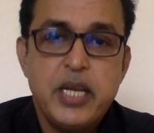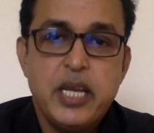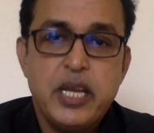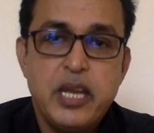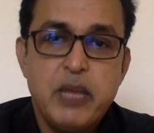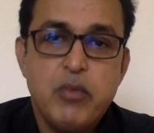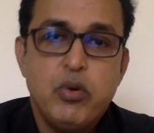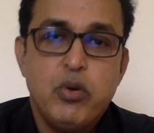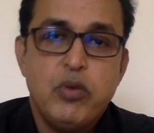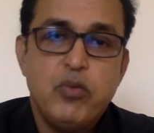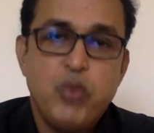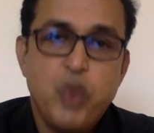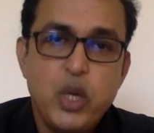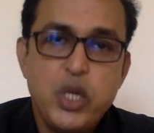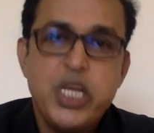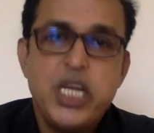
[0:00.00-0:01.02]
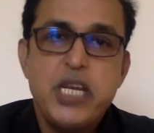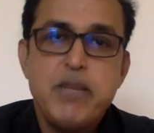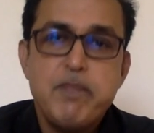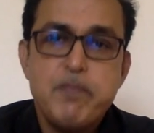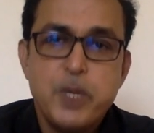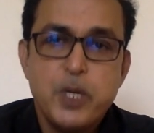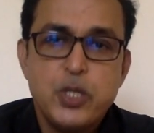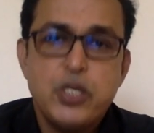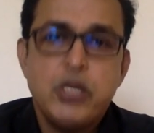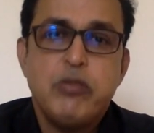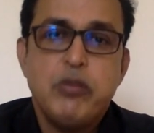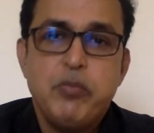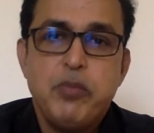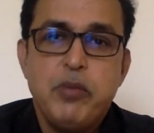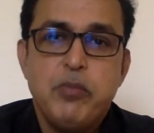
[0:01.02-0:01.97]
in about 14% of
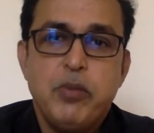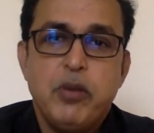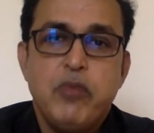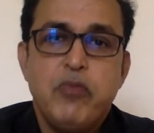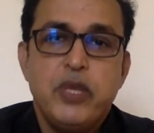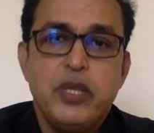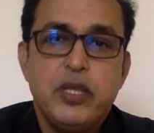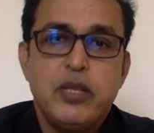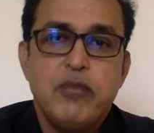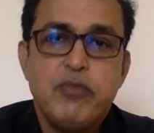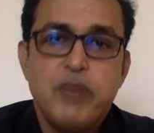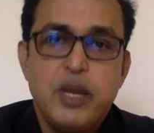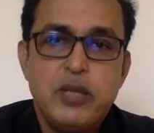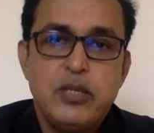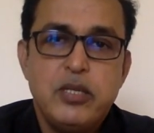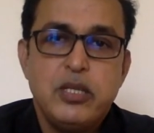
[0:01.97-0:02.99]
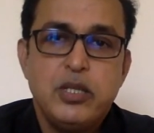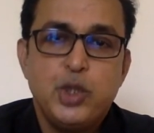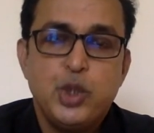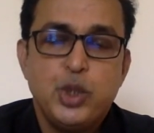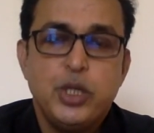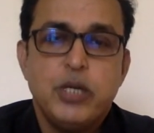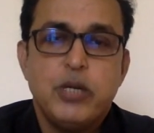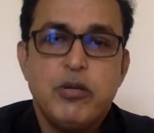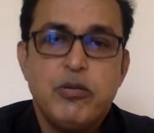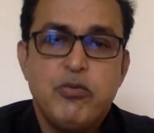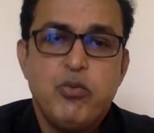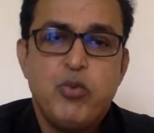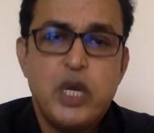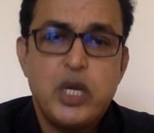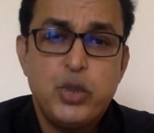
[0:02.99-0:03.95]
the people with the fasting sugar of
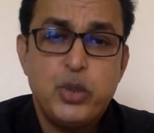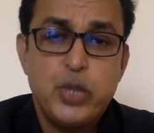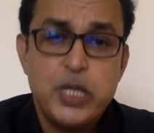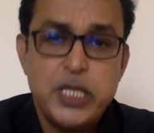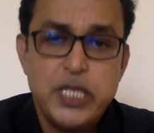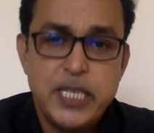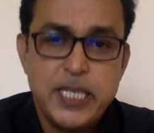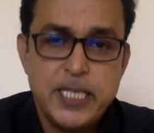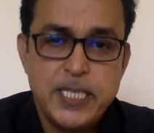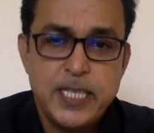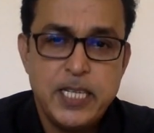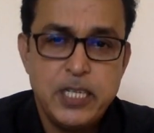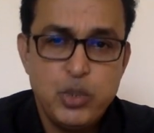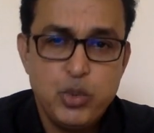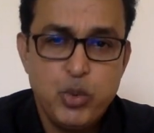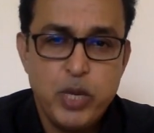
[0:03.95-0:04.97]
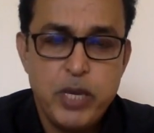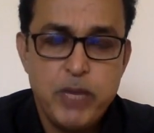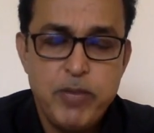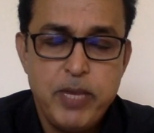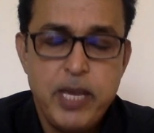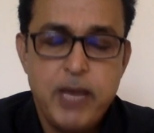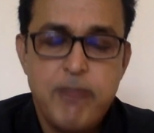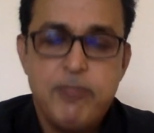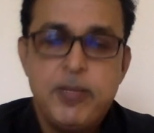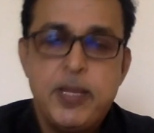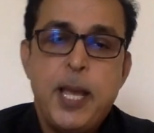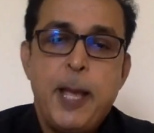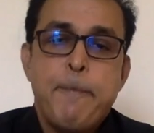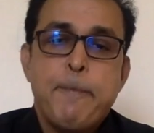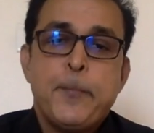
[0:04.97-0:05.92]
126. That is why
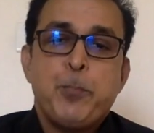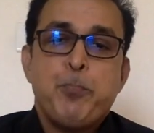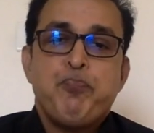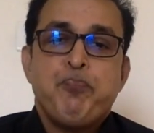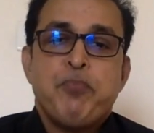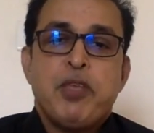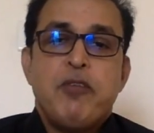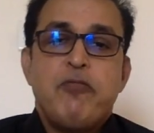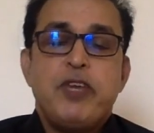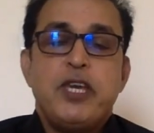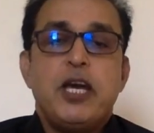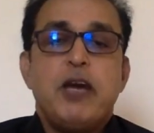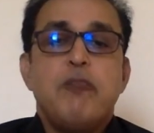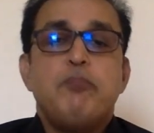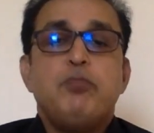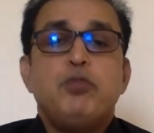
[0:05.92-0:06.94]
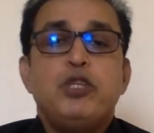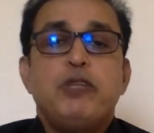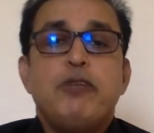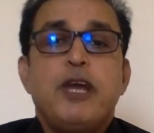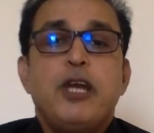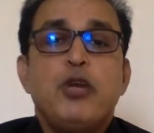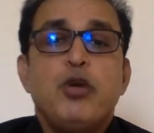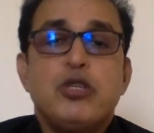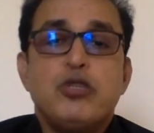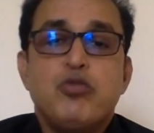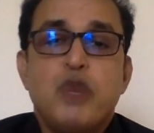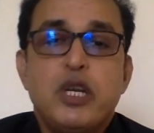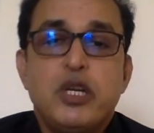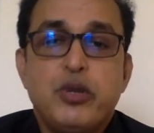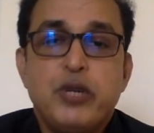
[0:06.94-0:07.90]
we have put the value as
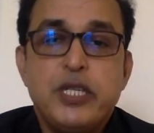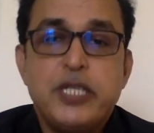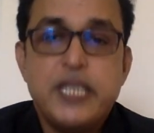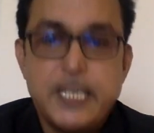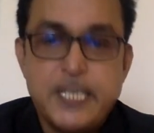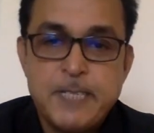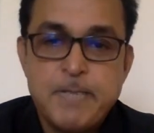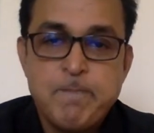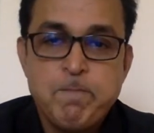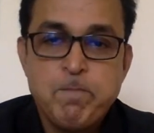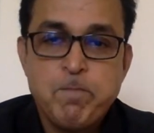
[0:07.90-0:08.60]
126.